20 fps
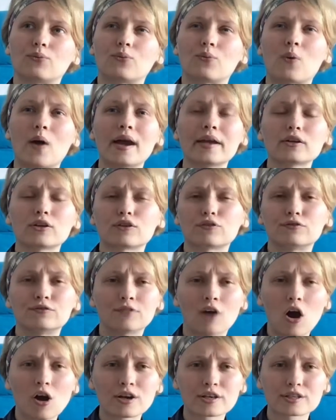why not
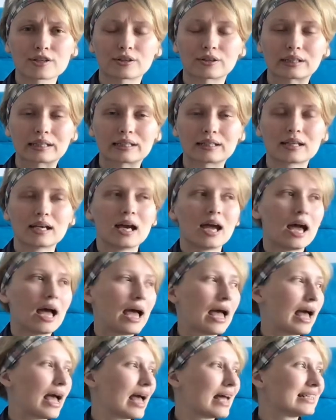focus on it
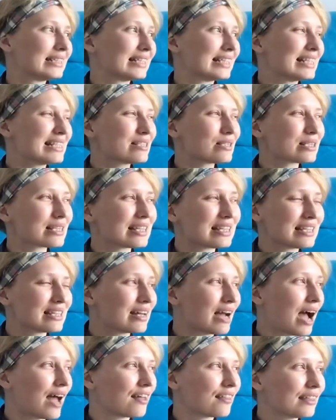and it's
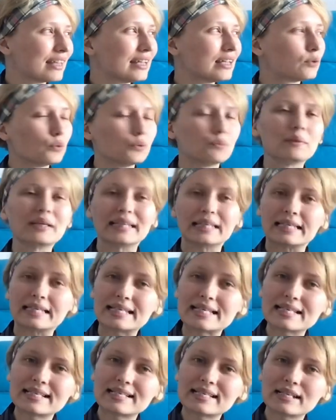I think it would be
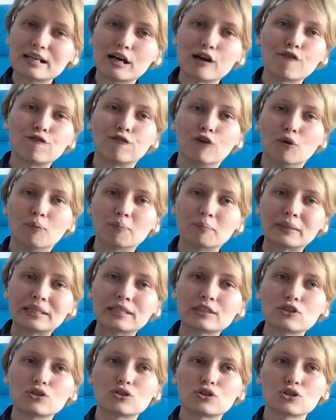easier for me
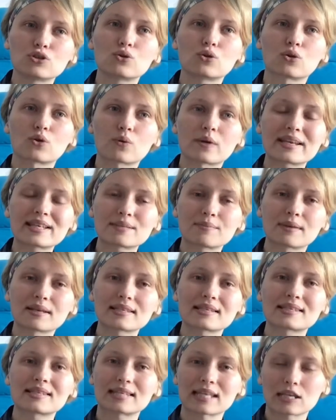to do
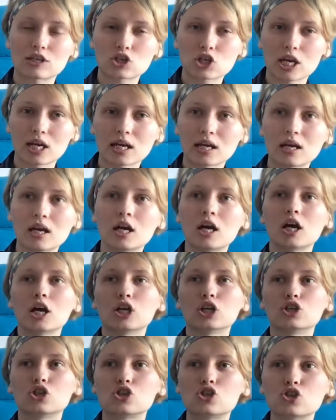Christmas stitching
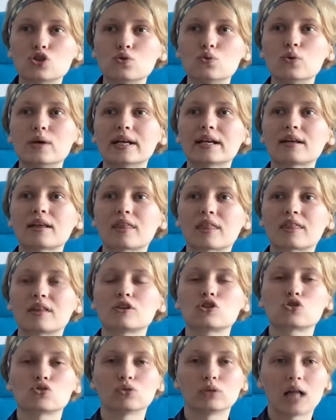during the
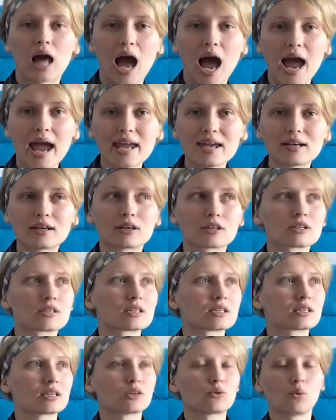July
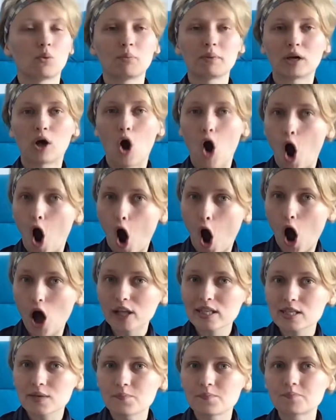because it will be
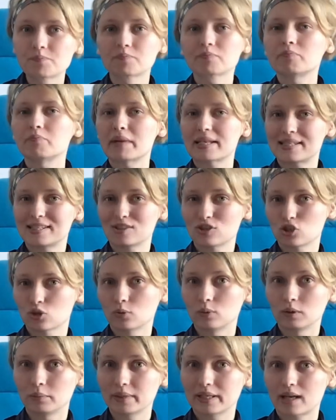hot my stitching
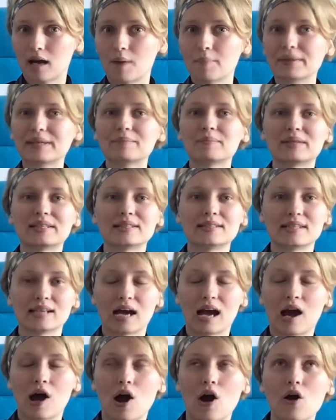will be coming me
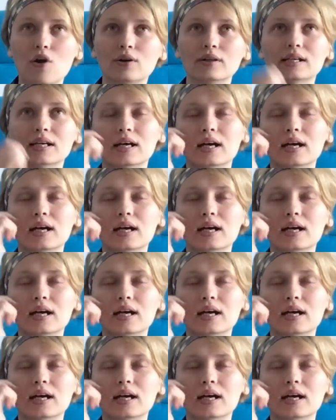down